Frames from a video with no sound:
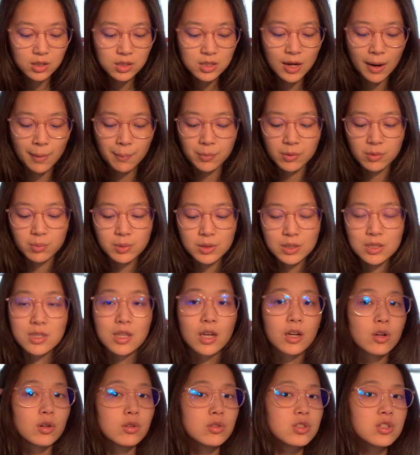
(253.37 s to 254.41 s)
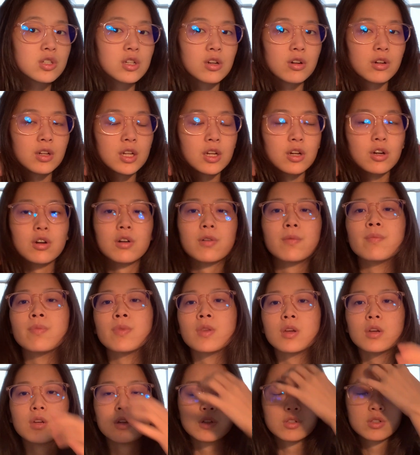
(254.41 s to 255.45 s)
temple piece that goes to your ear.
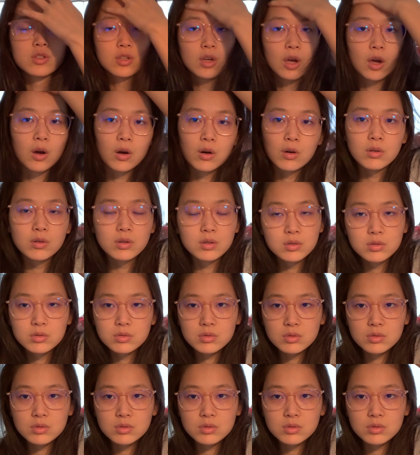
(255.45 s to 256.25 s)
So